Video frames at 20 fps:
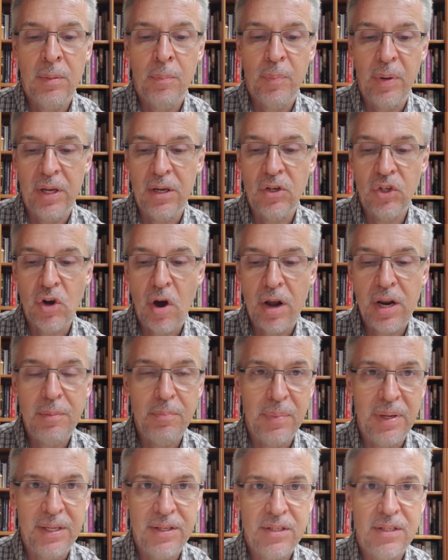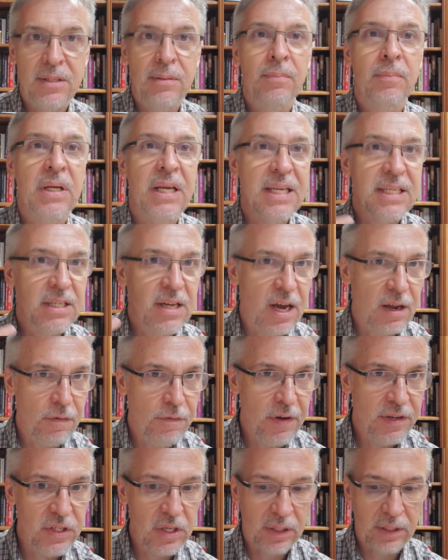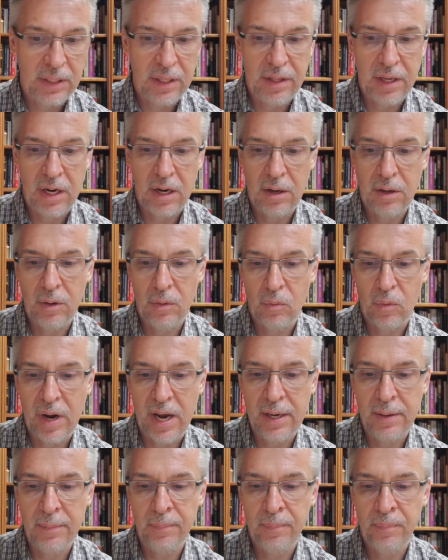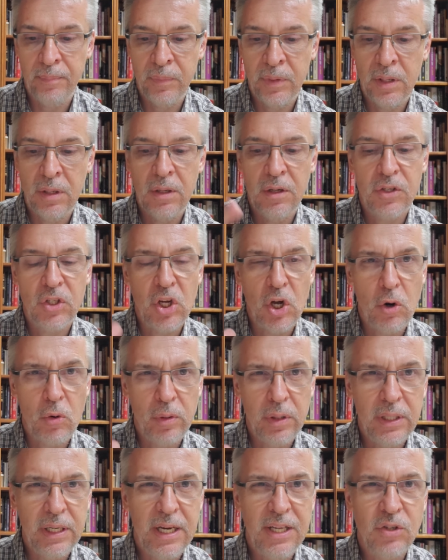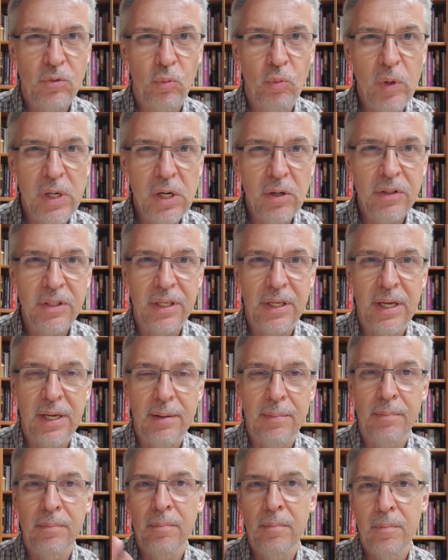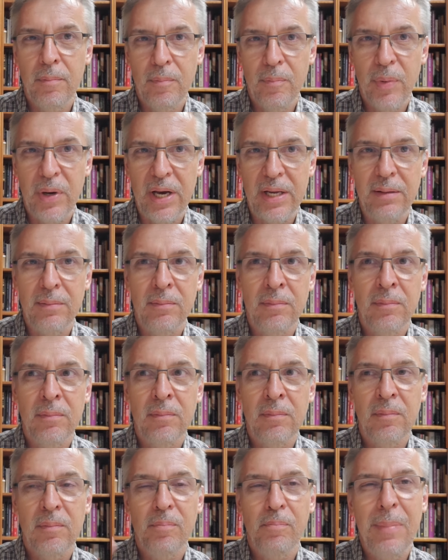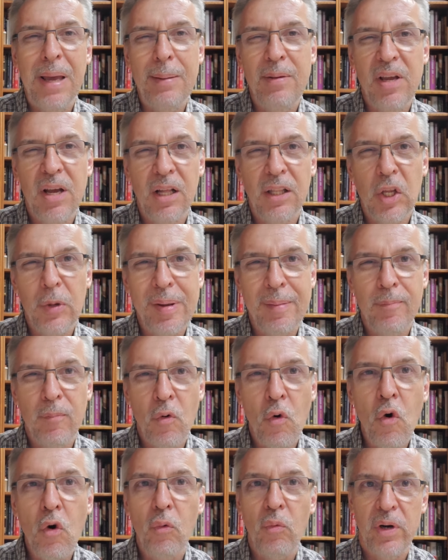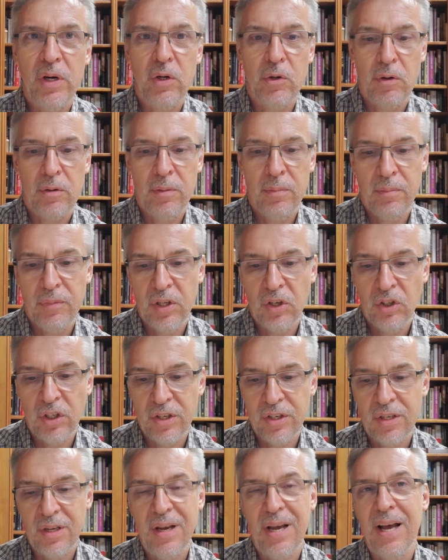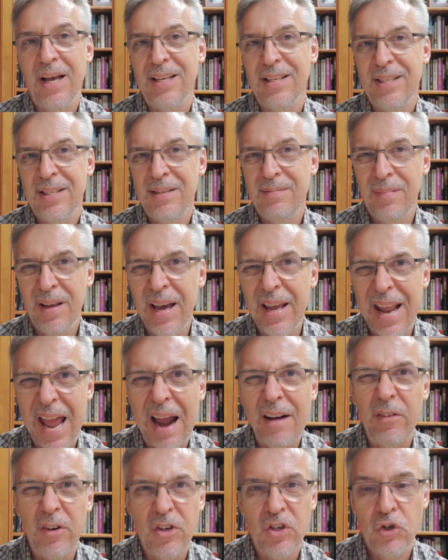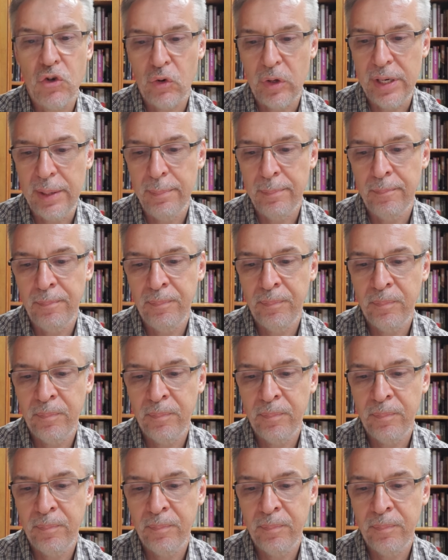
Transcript: But John admits he's not physically there, right? So it's real to him, but maybe a little bit more real than just a, an average dream.